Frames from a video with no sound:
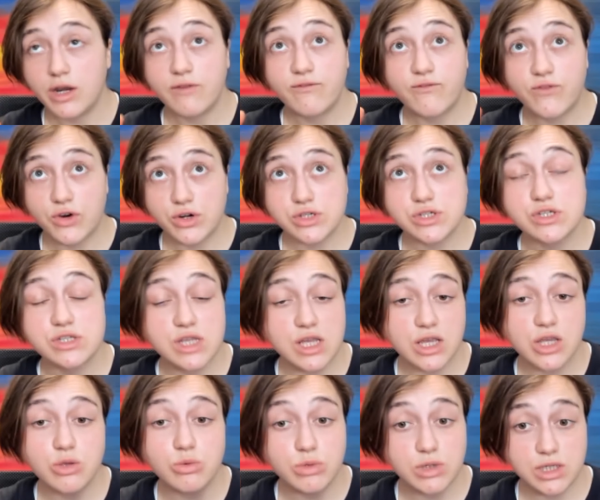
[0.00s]
first
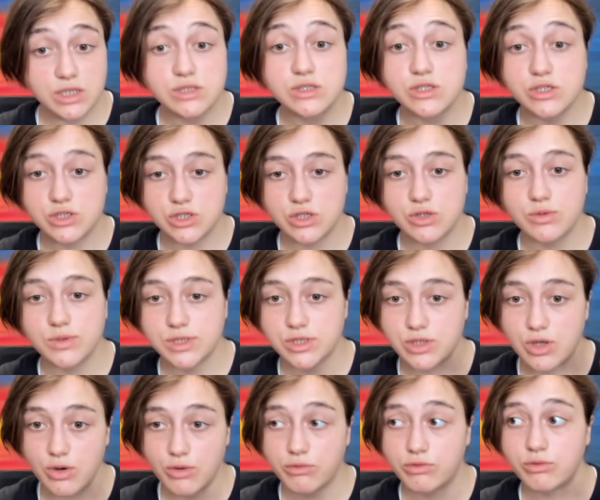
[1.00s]
thing you need to do is
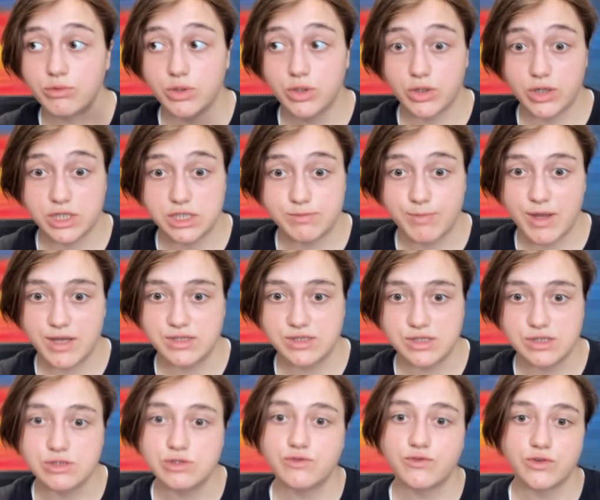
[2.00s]
go through your
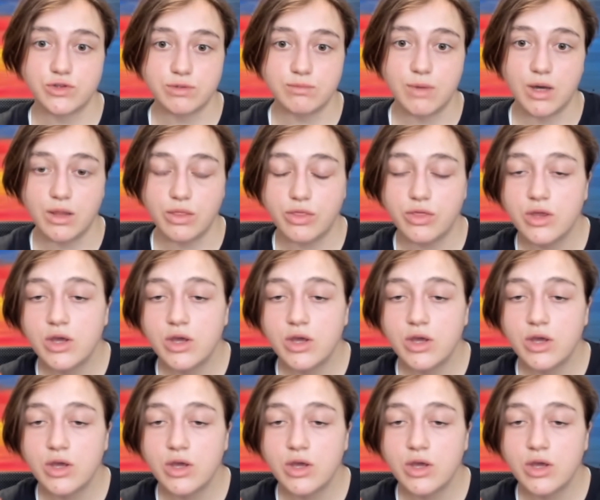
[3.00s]
expenses for the month.